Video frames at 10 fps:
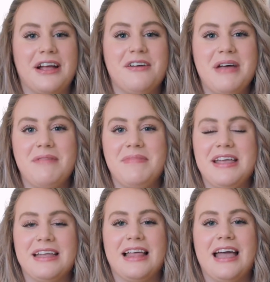recommend
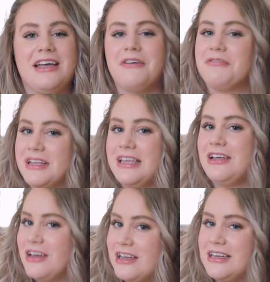me like a really
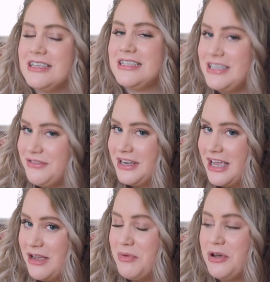good Stephen
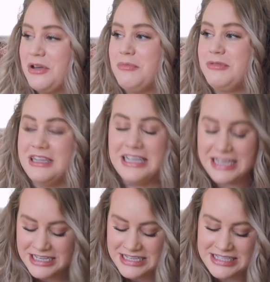King book,
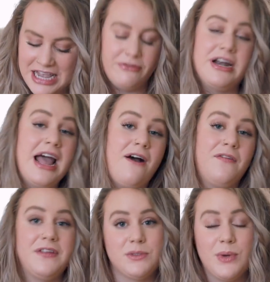please. For now, this